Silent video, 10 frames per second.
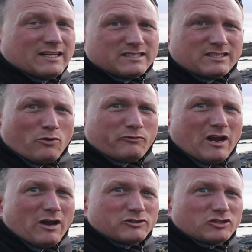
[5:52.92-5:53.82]
itself
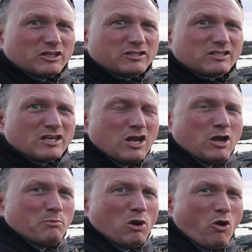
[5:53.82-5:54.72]
now is just
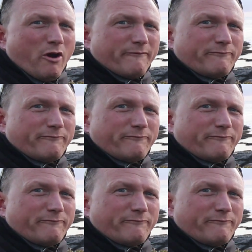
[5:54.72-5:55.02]
behind a